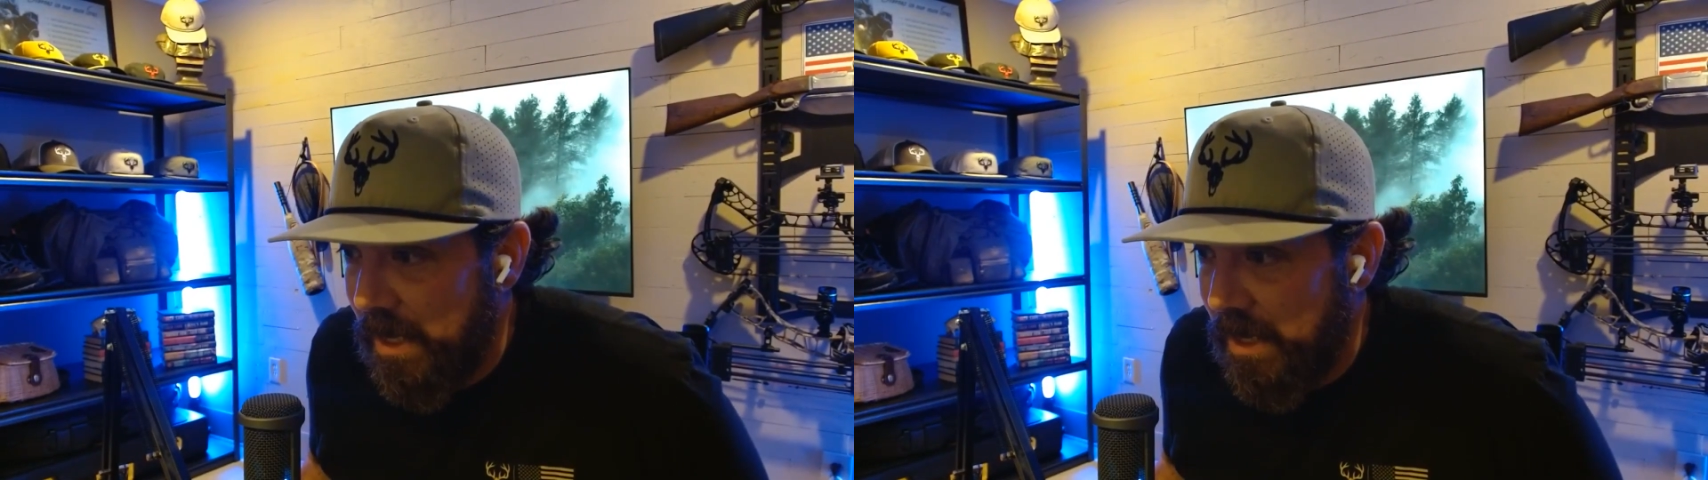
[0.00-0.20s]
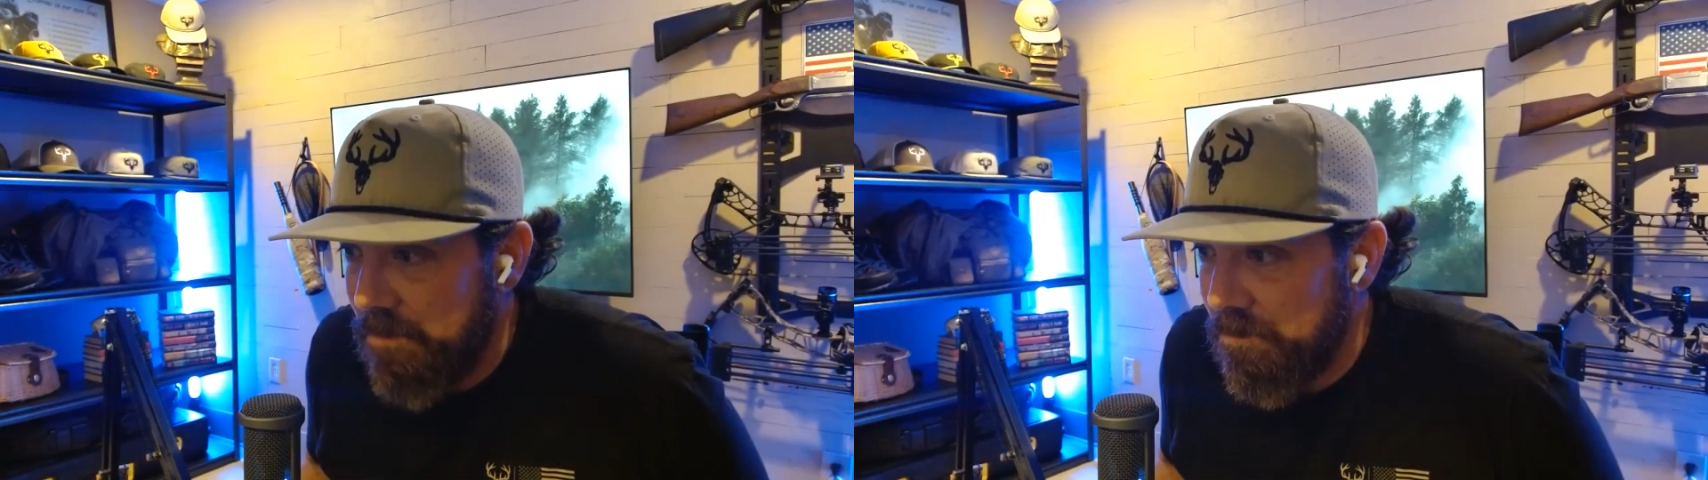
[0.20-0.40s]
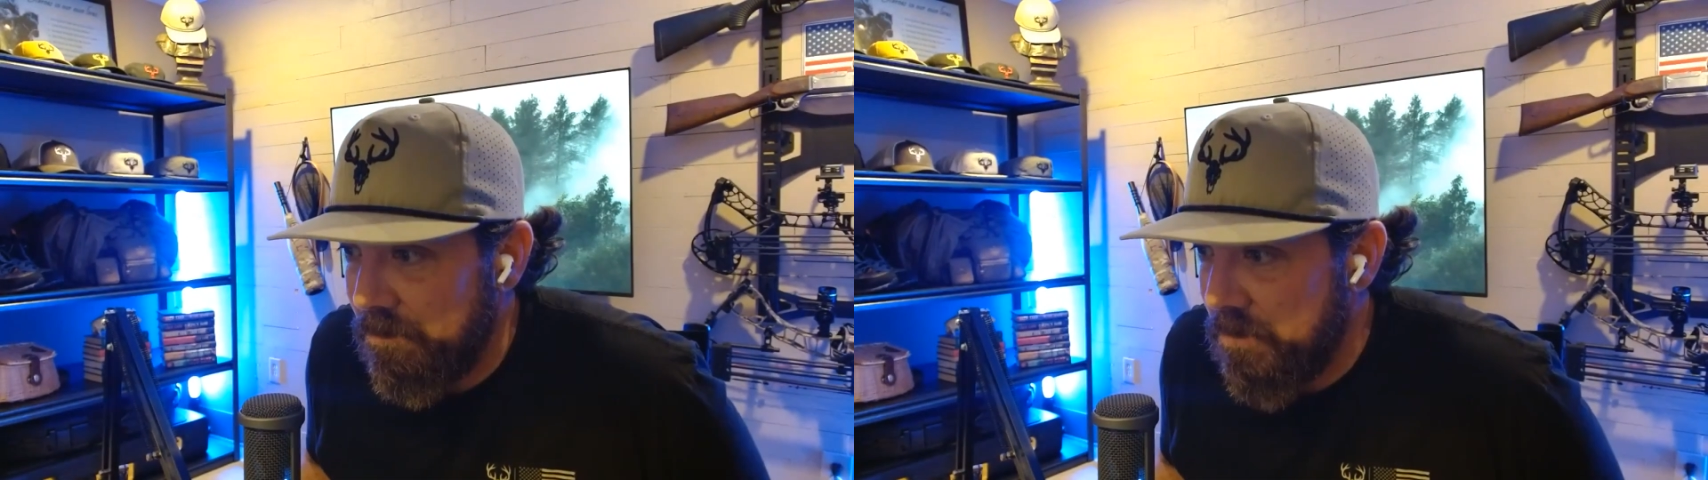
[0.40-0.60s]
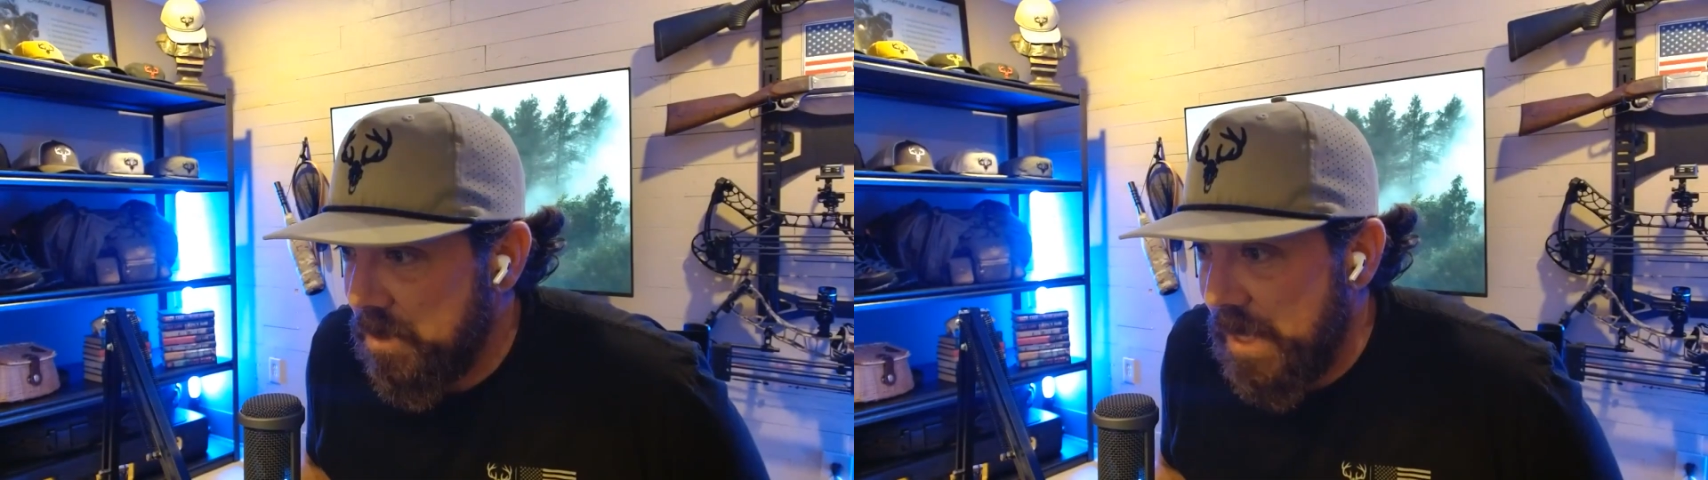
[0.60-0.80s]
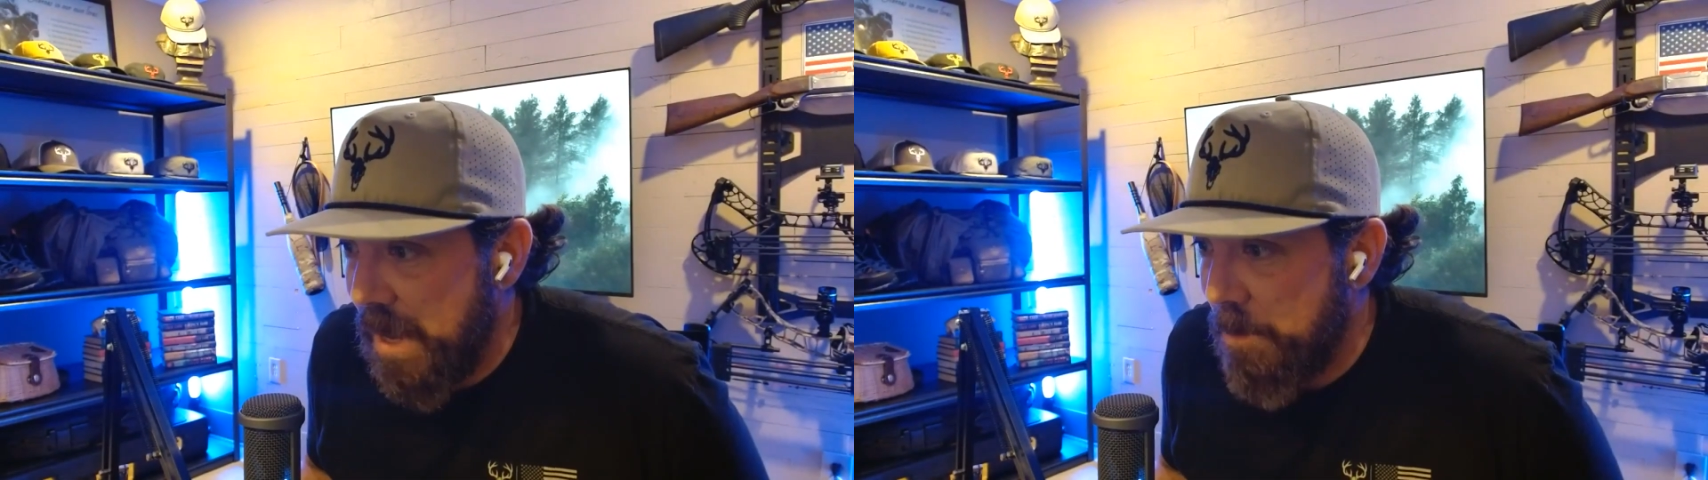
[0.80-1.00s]
it
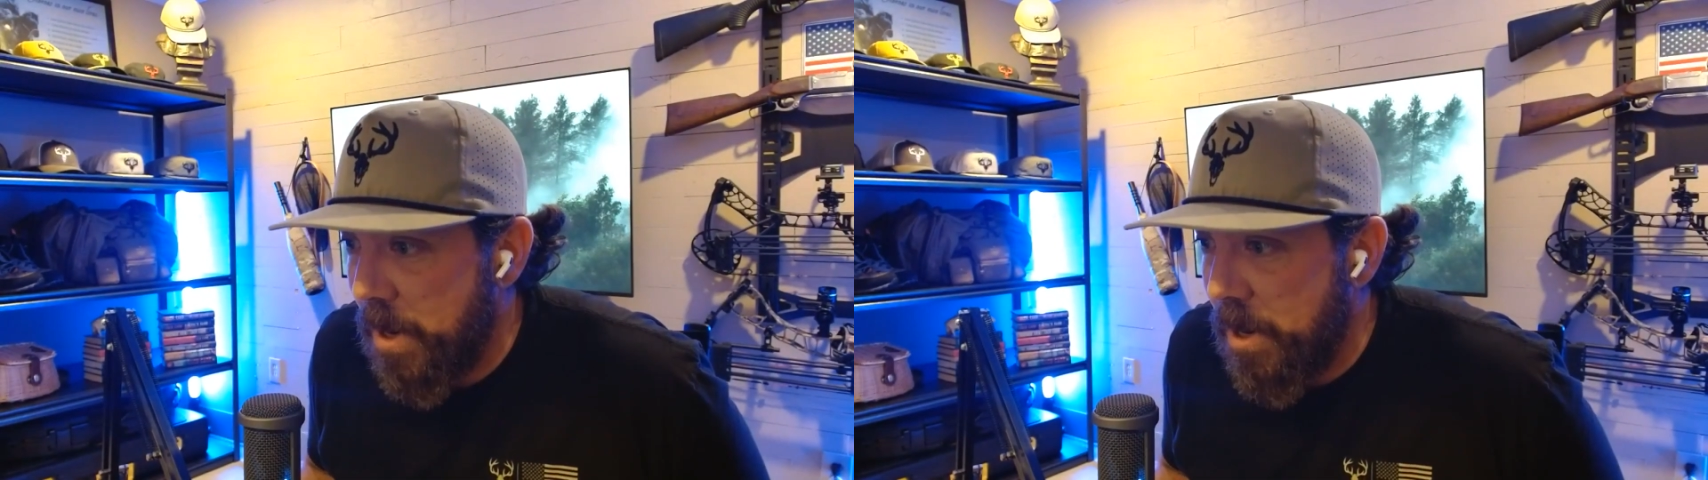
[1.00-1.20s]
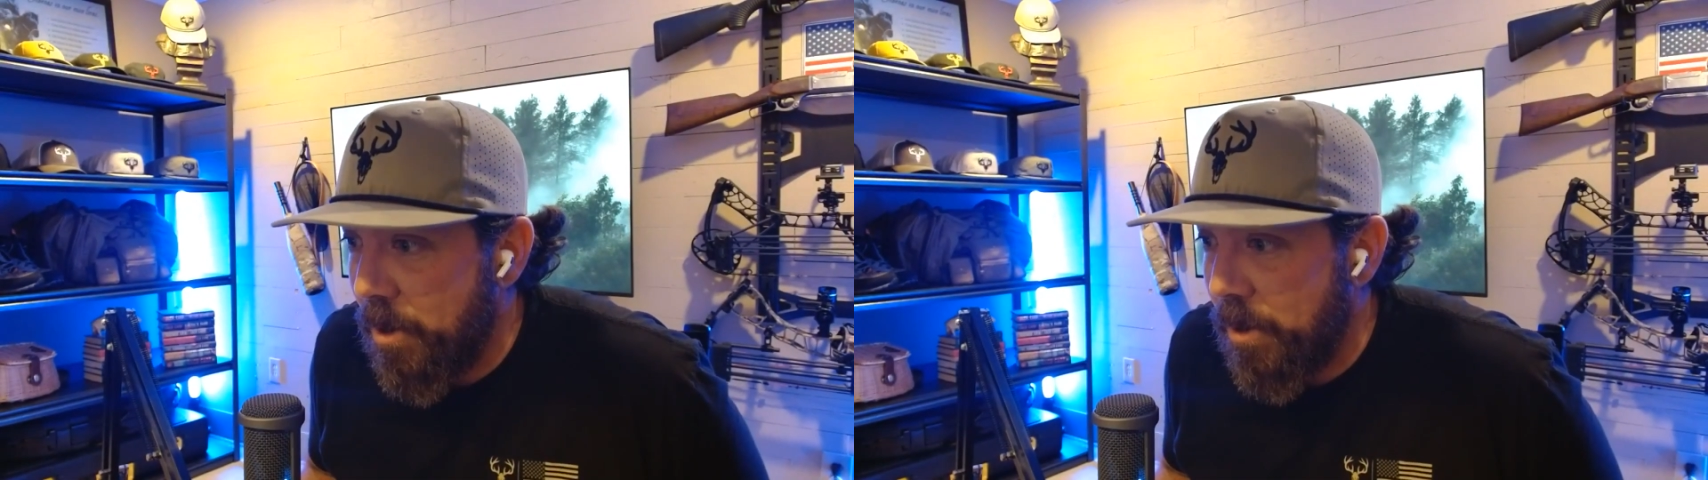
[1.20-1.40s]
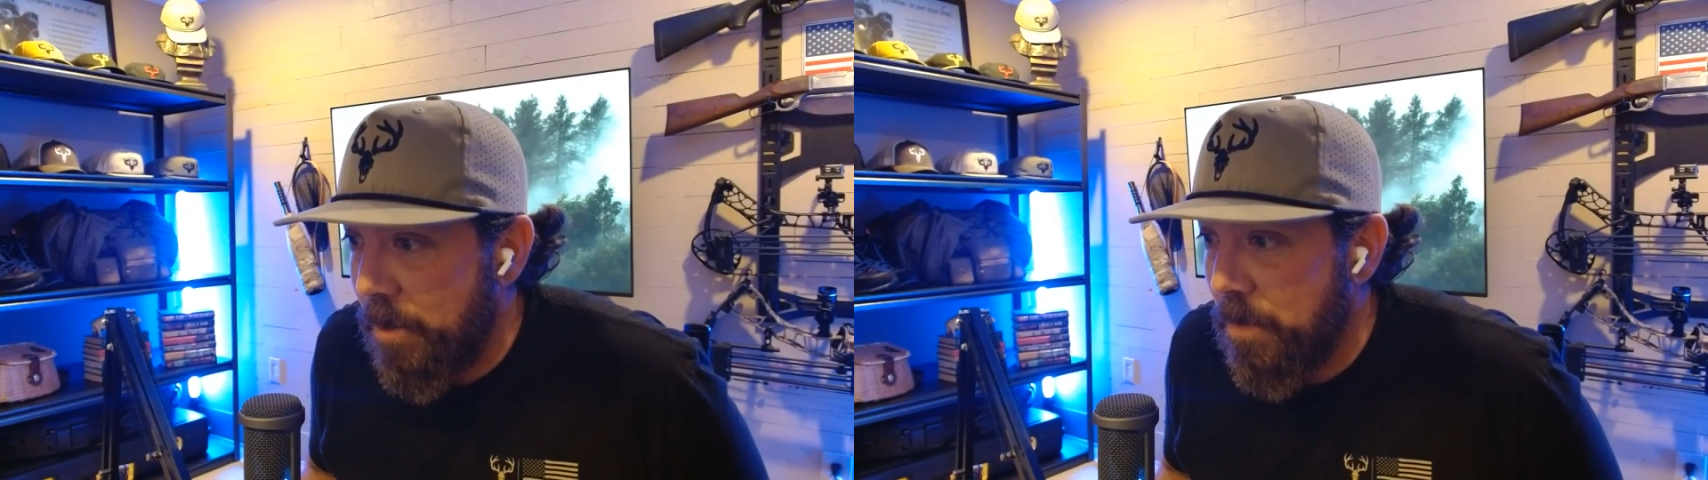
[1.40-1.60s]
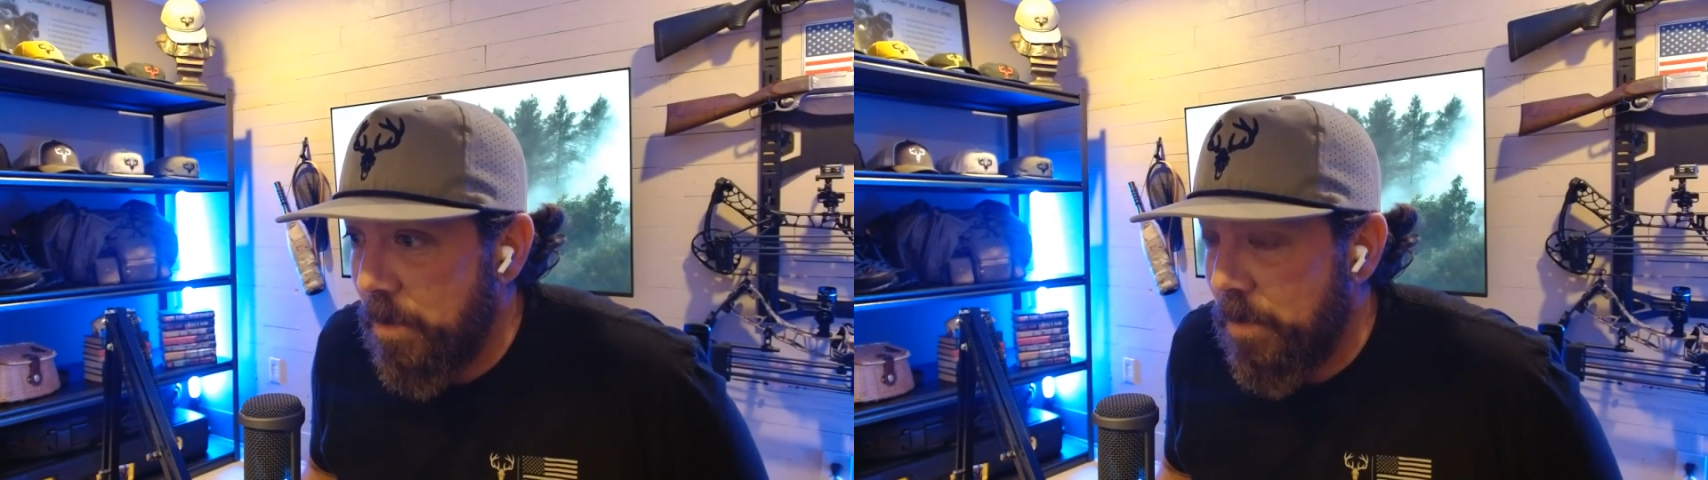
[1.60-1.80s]
slap my arm,